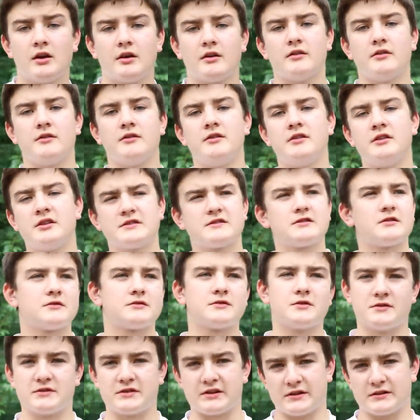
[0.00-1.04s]
This
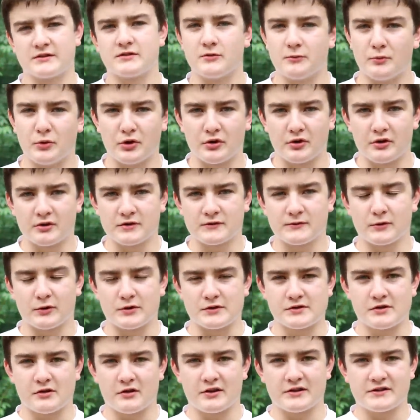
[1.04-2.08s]
also sounds familiar as far
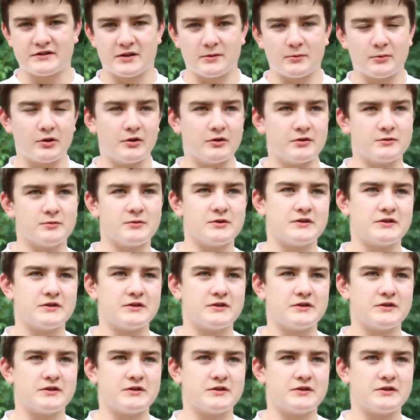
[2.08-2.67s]
as concept goes.